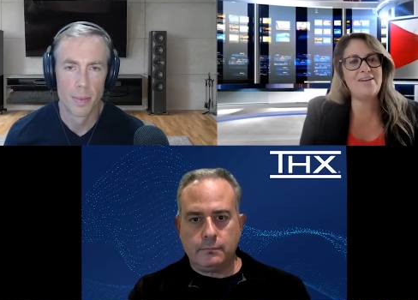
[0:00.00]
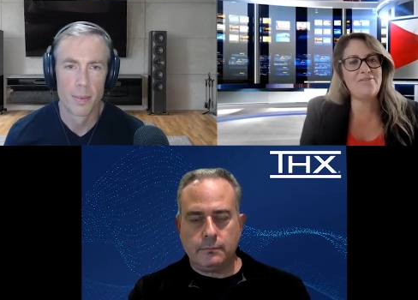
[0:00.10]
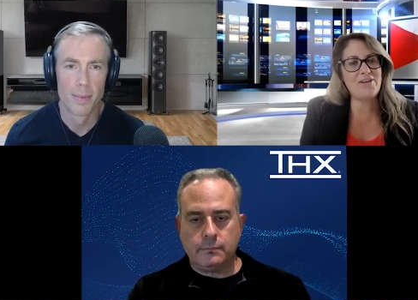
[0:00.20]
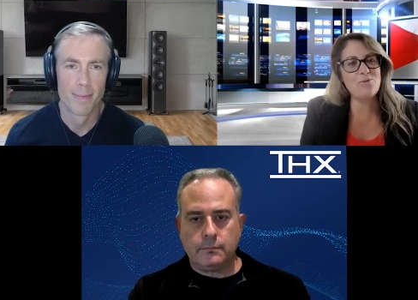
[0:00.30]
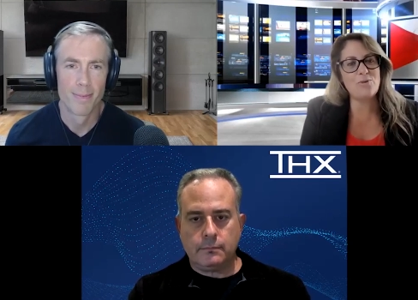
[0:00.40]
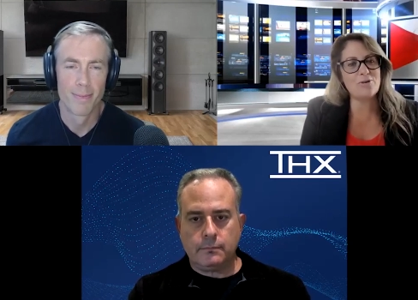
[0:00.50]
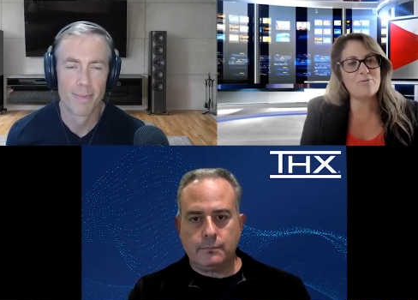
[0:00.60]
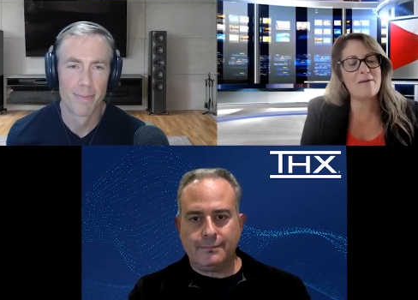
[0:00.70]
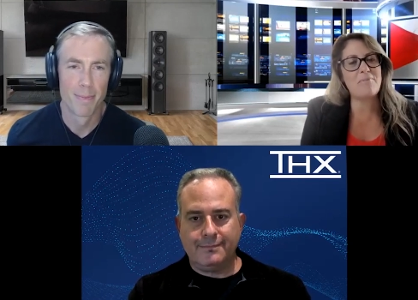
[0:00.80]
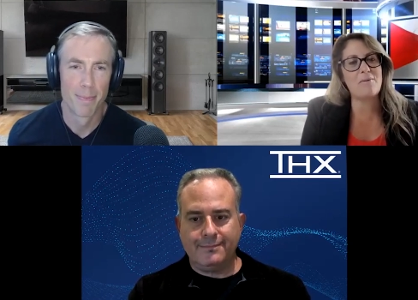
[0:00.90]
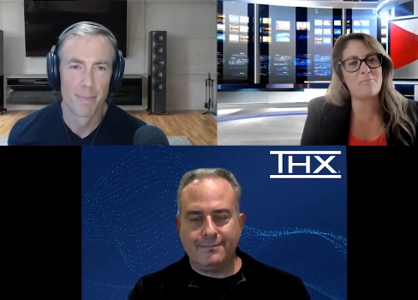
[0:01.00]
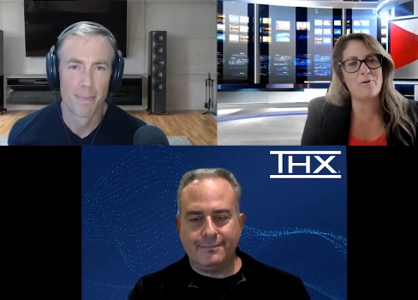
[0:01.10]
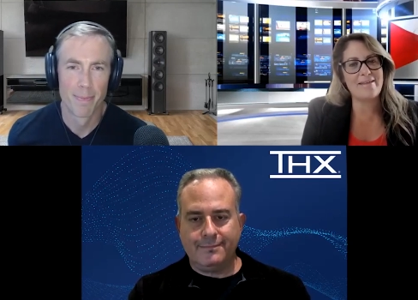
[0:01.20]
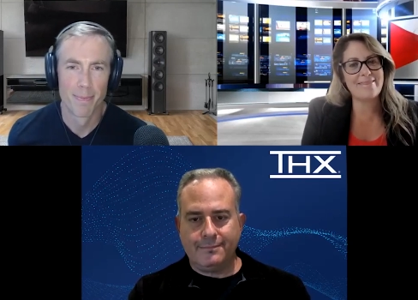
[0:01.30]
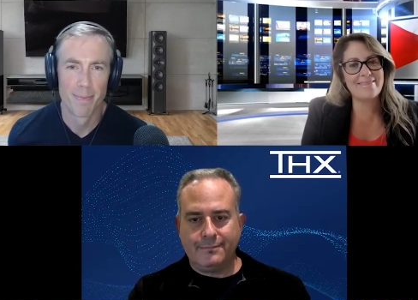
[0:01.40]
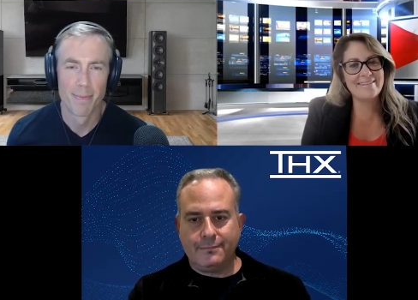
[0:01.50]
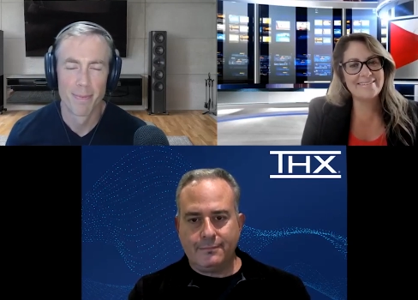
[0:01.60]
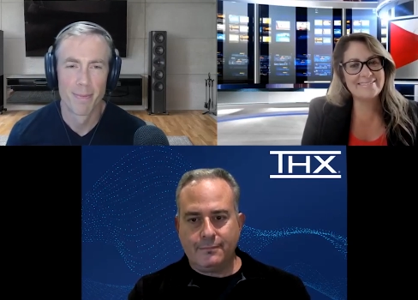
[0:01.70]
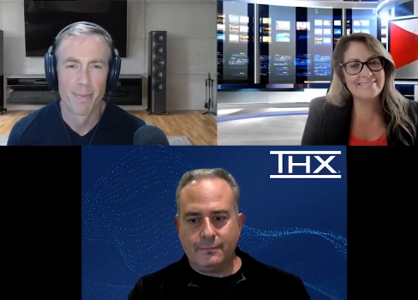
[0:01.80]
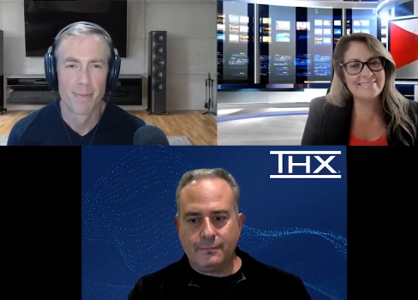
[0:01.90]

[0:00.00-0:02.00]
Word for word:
Speaker 1: thoughts anything you want to wrap up with